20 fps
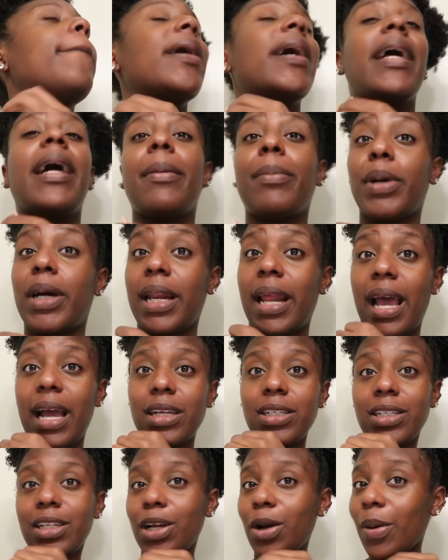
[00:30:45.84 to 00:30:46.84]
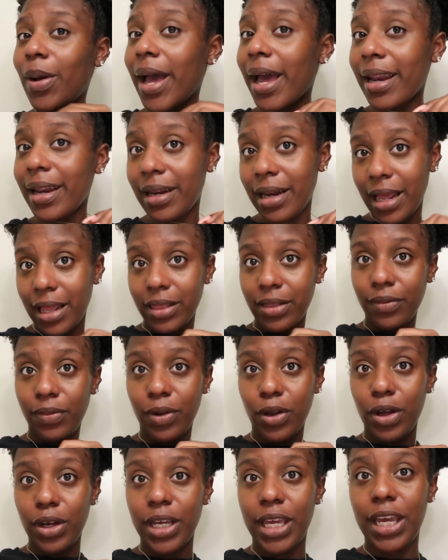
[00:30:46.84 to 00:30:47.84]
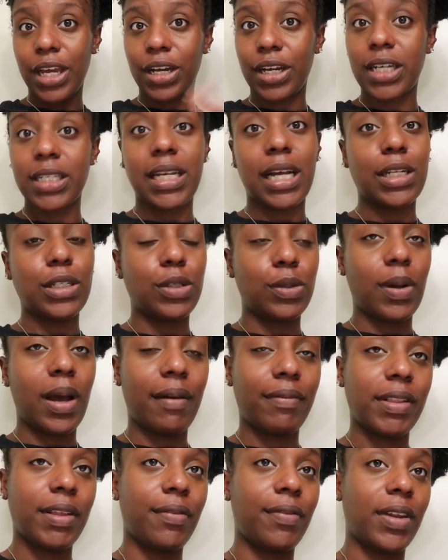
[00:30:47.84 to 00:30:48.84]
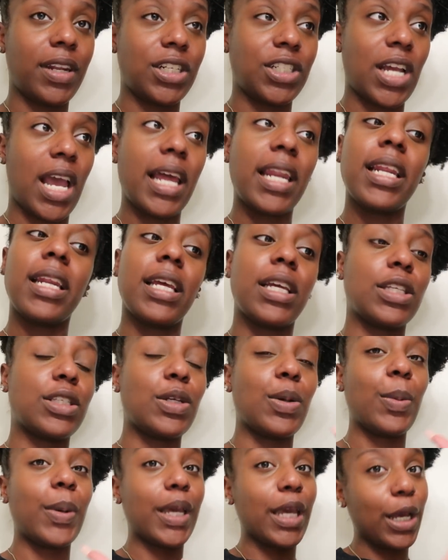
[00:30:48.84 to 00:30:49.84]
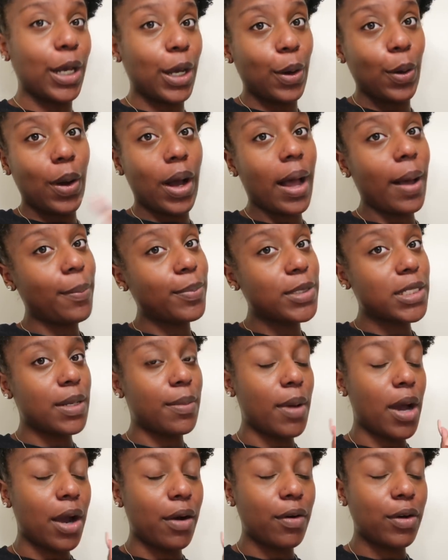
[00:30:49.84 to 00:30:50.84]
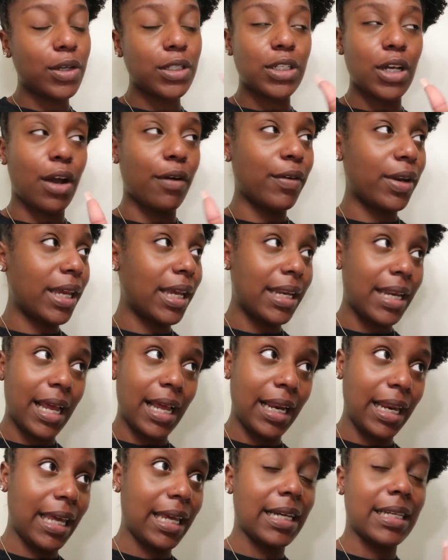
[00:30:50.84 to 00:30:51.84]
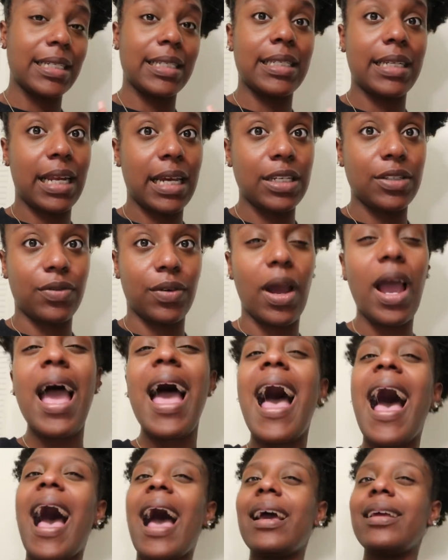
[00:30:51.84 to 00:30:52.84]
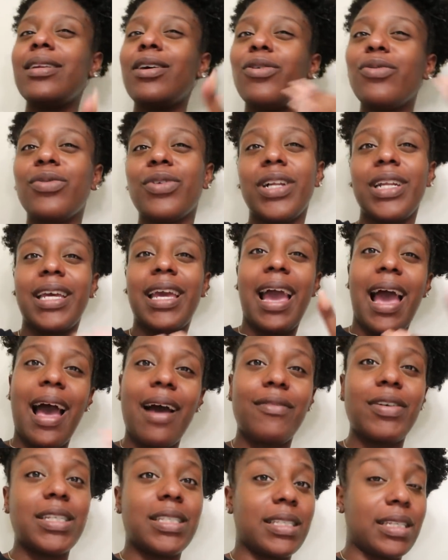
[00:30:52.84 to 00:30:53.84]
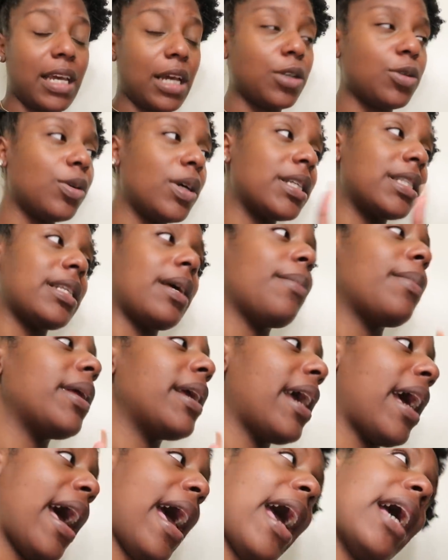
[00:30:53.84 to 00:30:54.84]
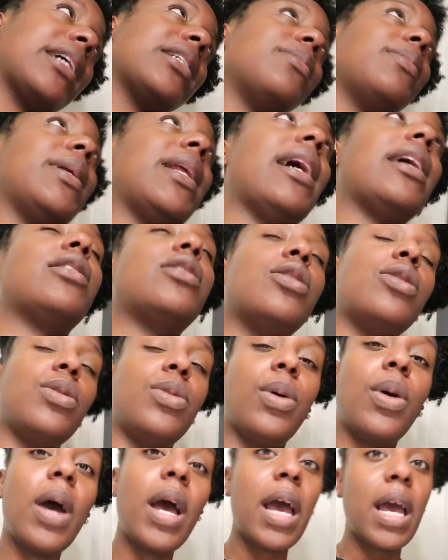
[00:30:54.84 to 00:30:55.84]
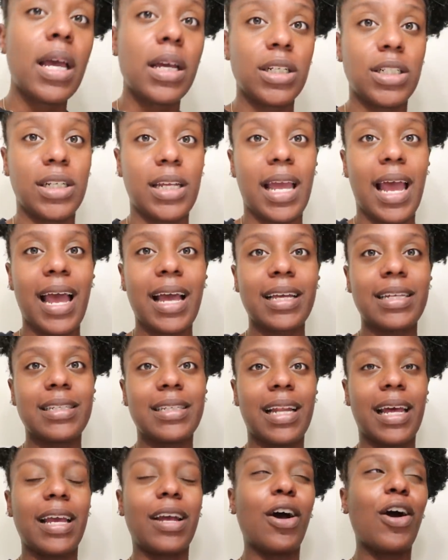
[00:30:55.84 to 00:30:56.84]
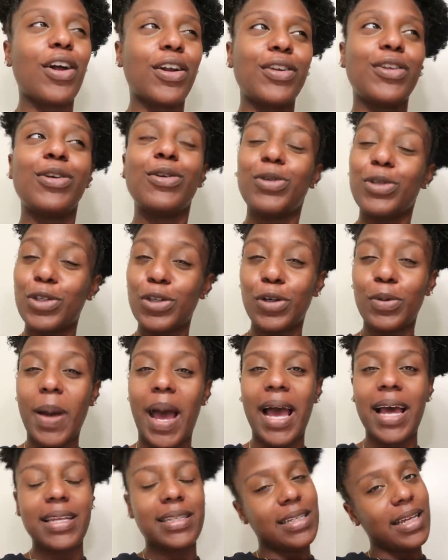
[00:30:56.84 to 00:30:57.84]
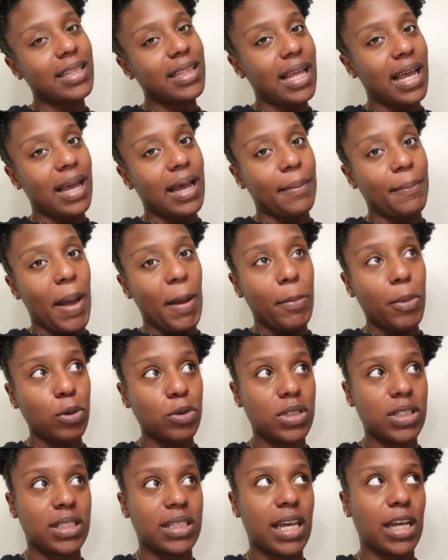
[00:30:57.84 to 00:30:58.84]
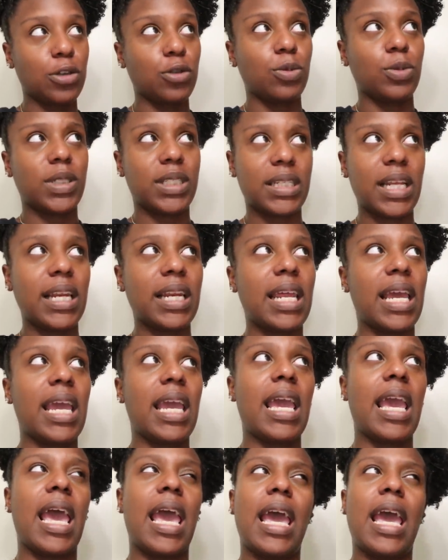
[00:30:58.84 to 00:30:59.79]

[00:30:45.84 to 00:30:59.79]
But I'm gonna actually go ahead and end the vlog here because I do have to finish editing so we can go up tomorrow. It's already a day late because today's I don't really have a schedule, and somebody had asked me that too. She asked, like, on YouTube I had said that my posting schedule was Sunday